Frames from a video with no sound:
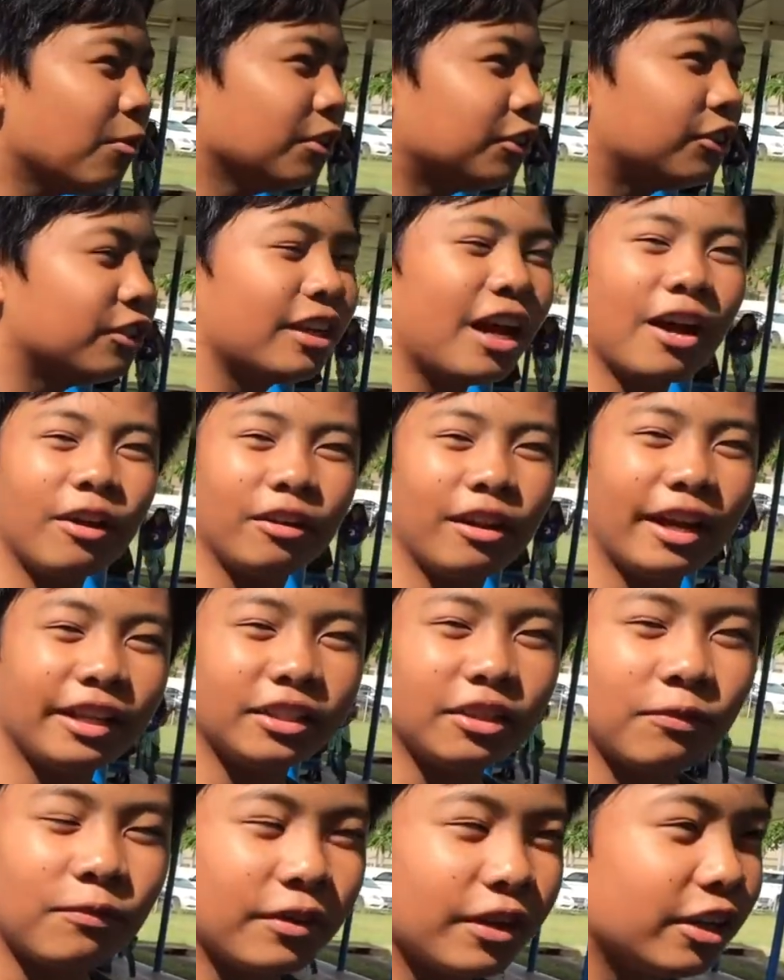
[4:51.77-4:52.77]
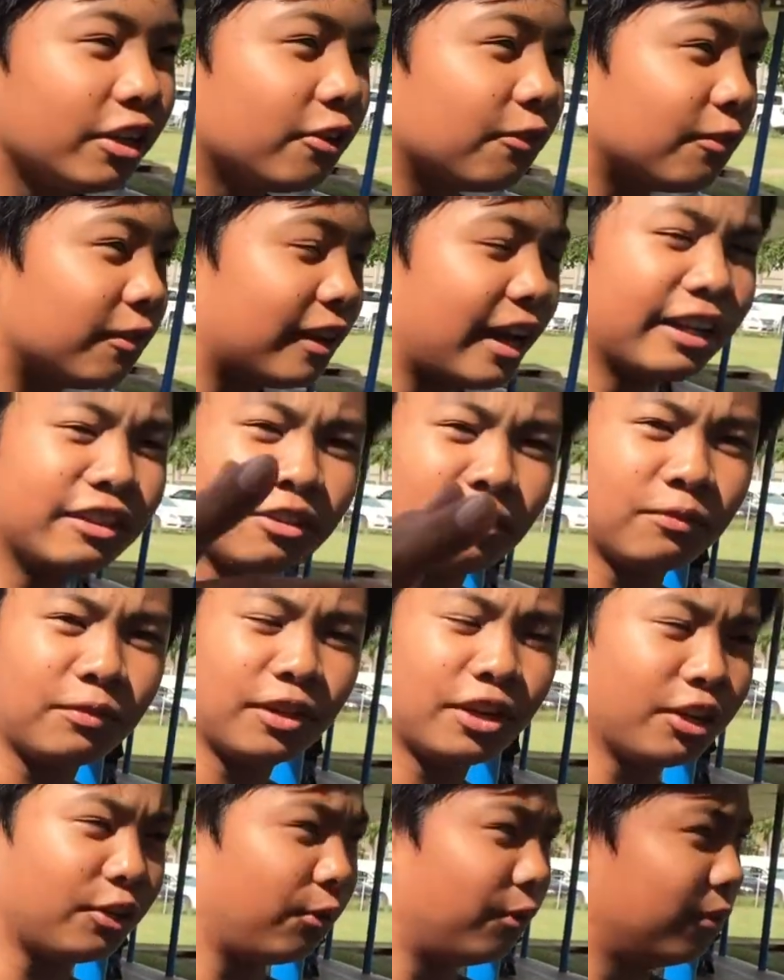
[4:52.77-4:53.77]
wouldn't you not like the video if you like the
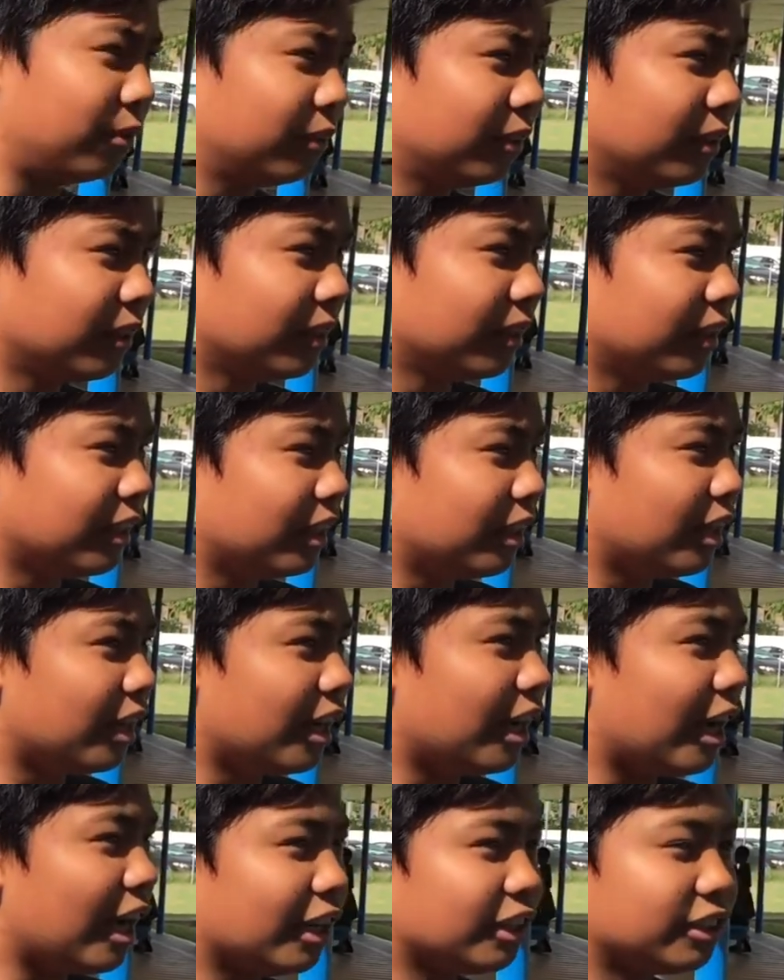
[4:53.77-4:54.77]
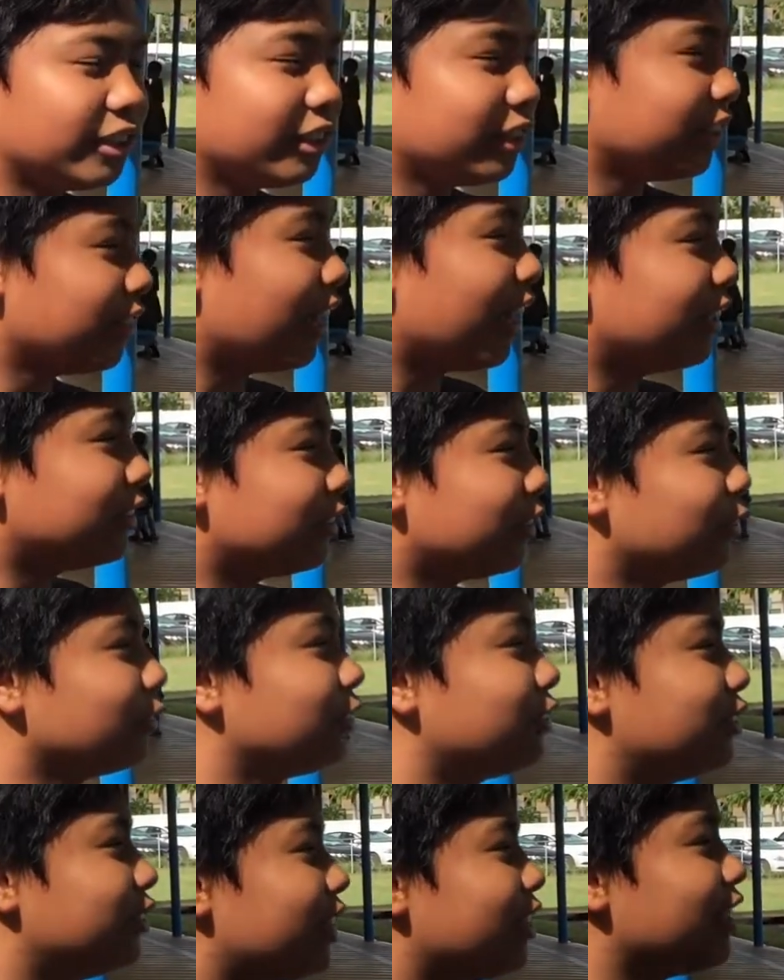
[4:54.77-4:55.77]
video? I should
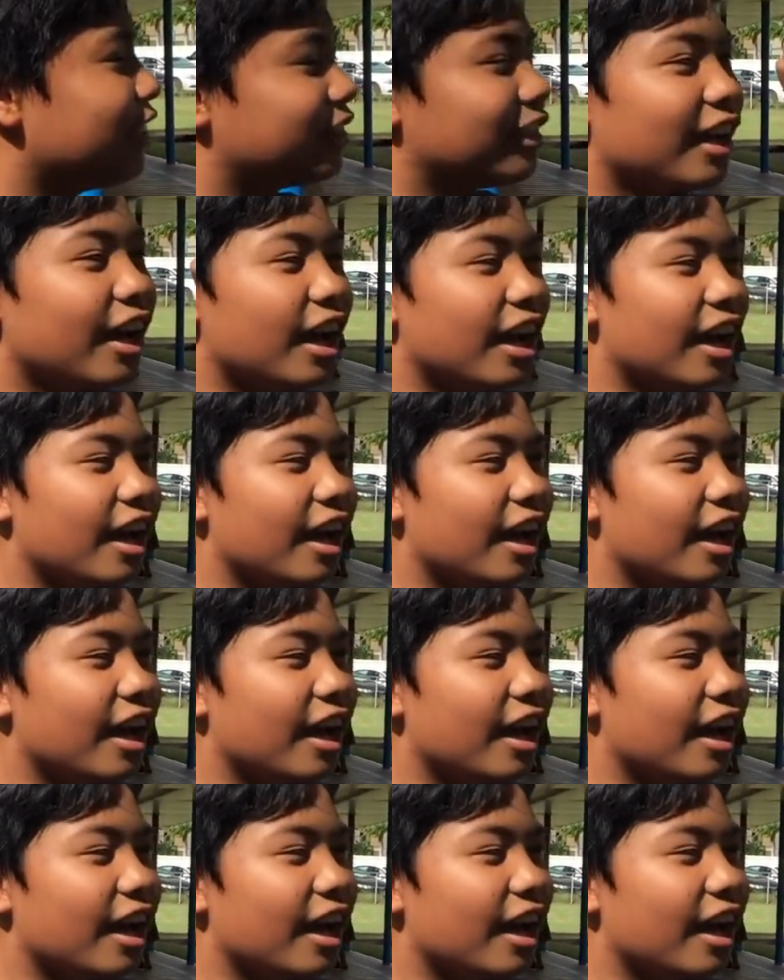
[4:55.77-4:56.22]
also say this.